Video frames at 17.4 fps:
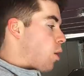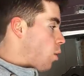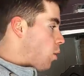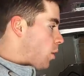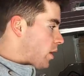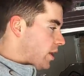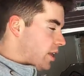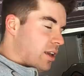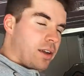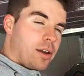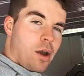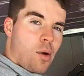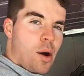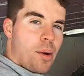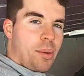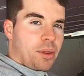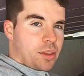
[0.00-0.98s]
Or he could
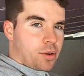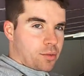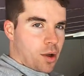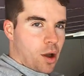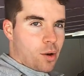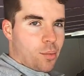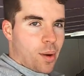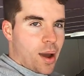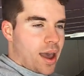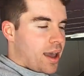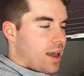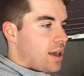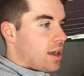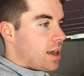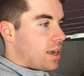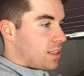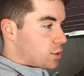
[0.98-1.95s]
go up on the
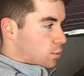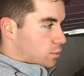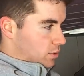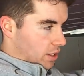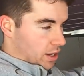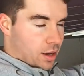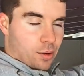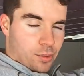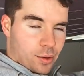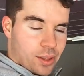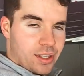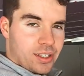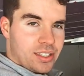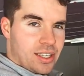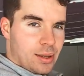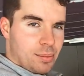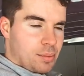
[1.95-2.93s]
roadway. And this was like a
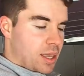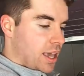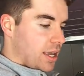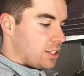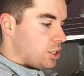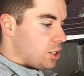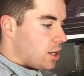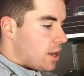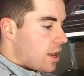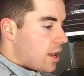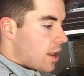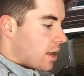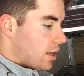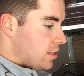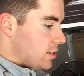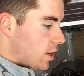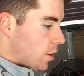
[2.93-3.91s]
really steep ditch.
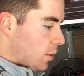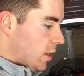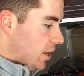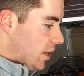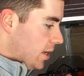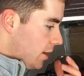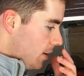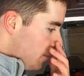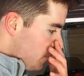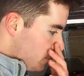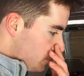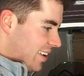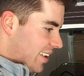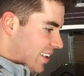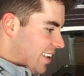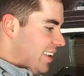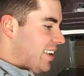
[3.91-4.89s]
And so he,
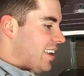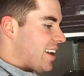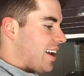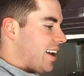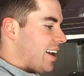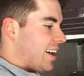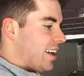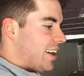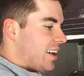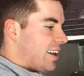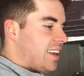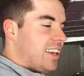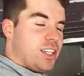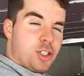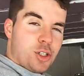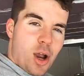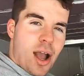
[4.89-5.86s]
he, uh,
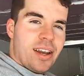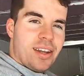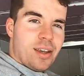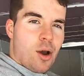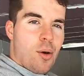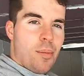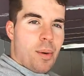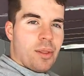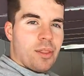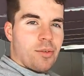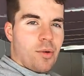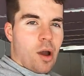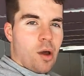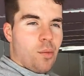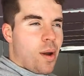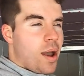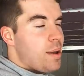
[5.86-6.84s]
he tried to go up on the
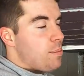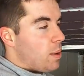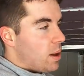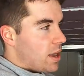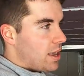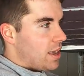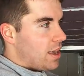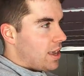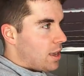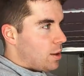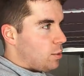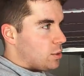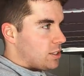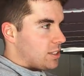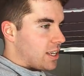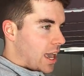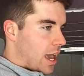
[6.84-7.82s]
roadway, but it
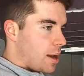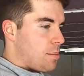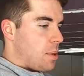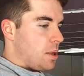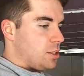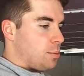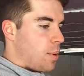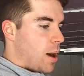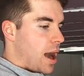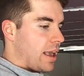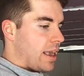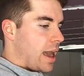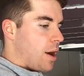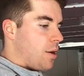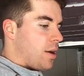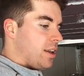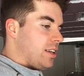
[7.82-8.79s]
was kind of pitch
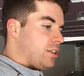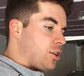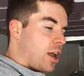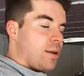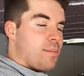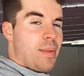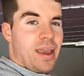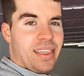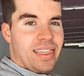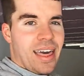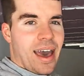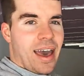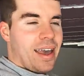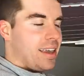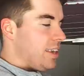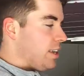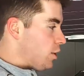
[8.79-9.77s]
black out and he tried to make
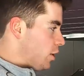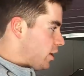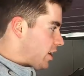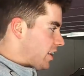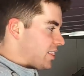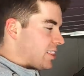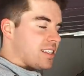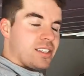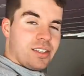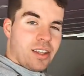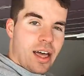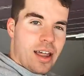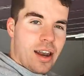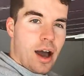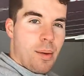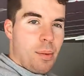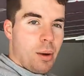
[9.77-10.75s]
that he couldn't get the
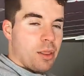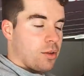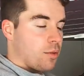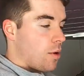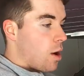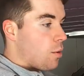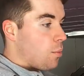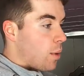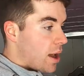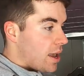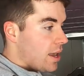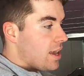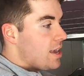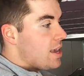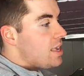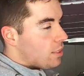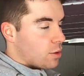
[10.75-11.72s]
sled up on the
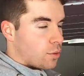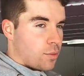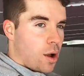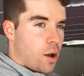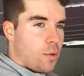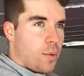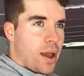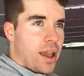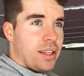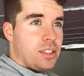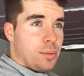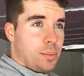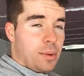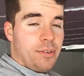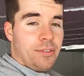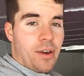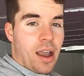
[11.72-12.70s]
roadway and the roadway
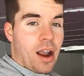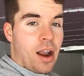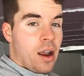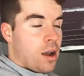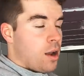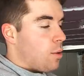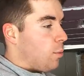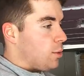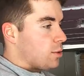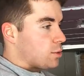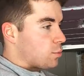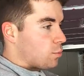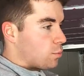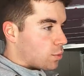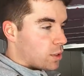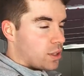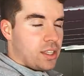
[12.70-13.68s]
to be fair was
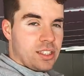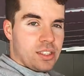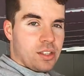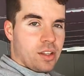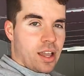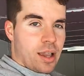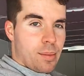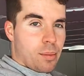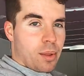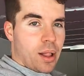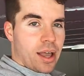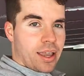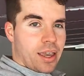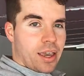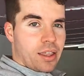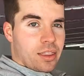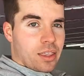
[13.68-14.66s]
really slim
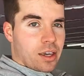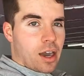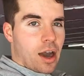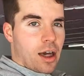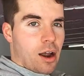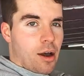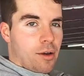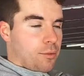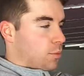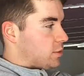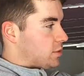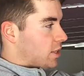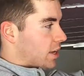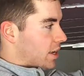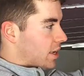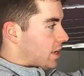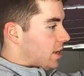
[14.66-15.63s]
like the cutoff
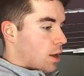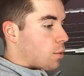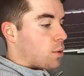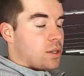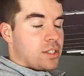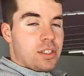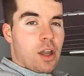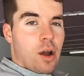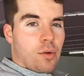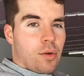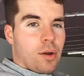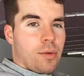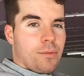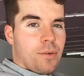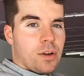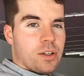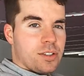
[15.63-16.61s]
was like there was no
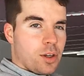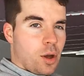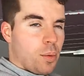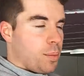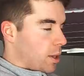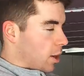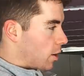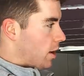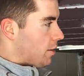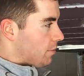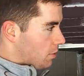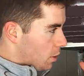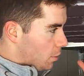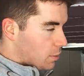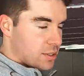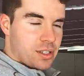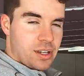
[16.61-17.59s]
room for a snowmobile
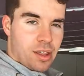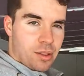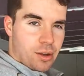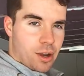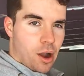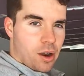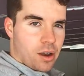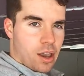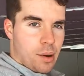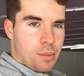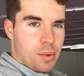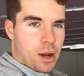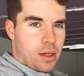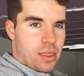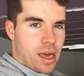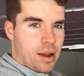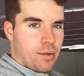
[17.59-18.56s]
if there was another car
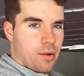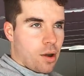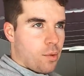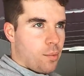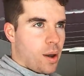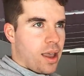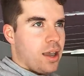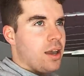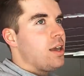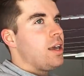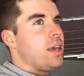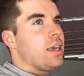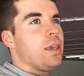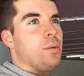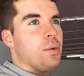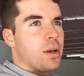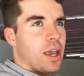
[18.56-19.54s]
coming on that roadway
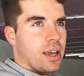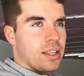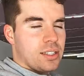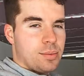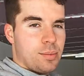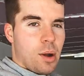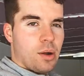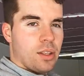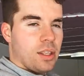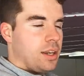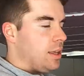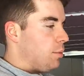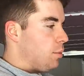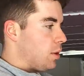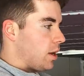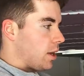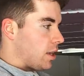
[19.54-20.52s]
he would have got smoked and
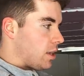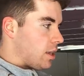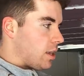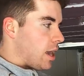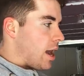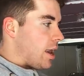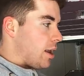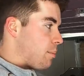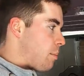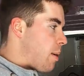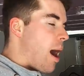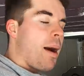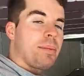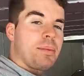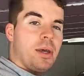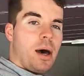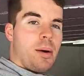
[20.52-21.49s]
he would have kind of
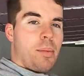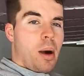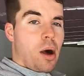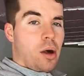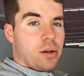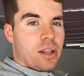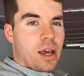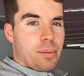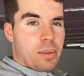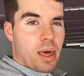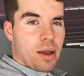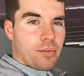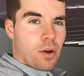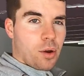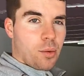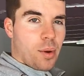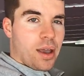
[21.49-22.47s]
popped up on top of
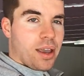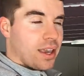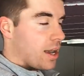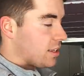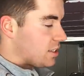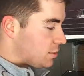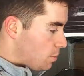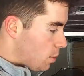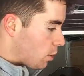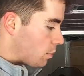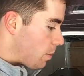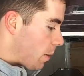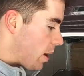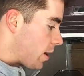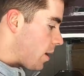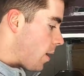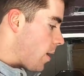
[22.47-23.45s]
that roadway and got
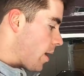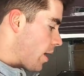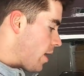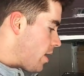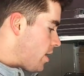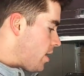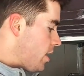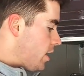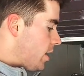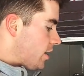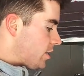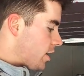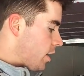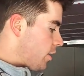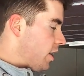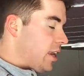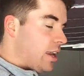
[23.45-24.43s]
smoked by a car
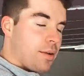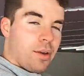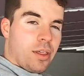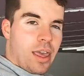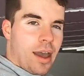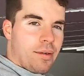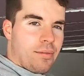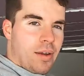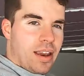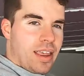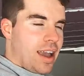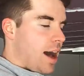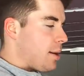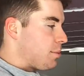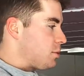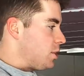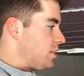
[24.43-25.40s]
so he didn't really have
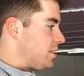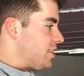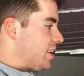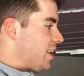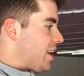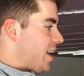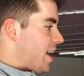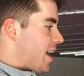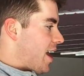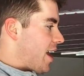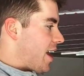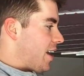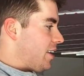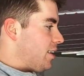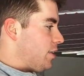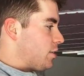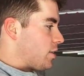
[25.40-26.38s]
any options
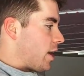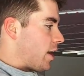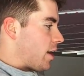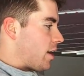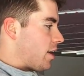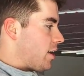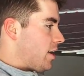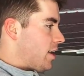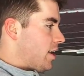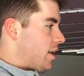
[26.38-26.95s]
and he was like